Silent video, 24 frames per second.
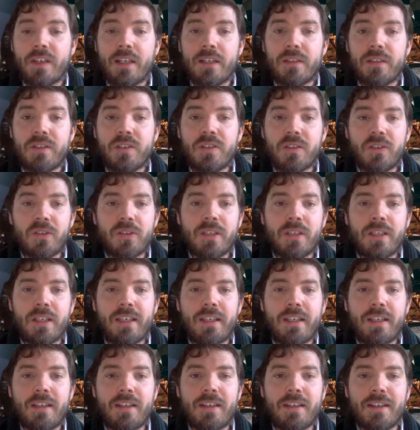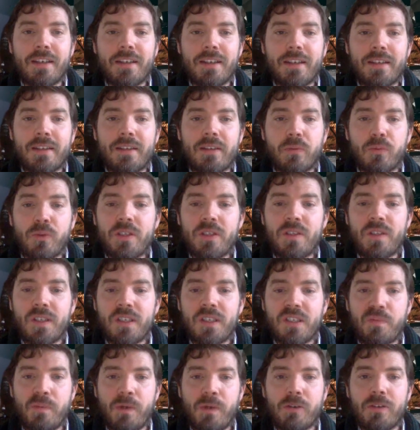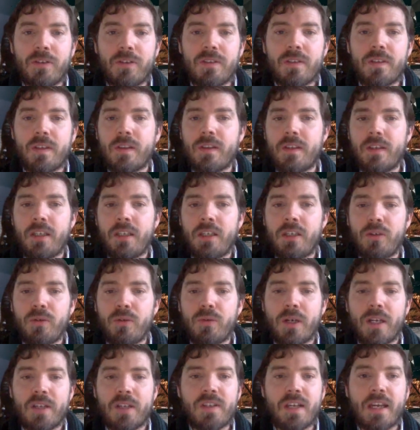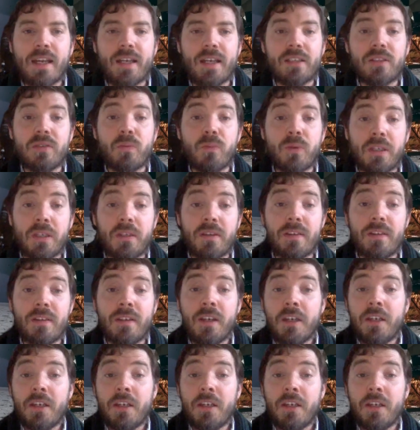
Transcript: And certainly the recent experience that the EU has had with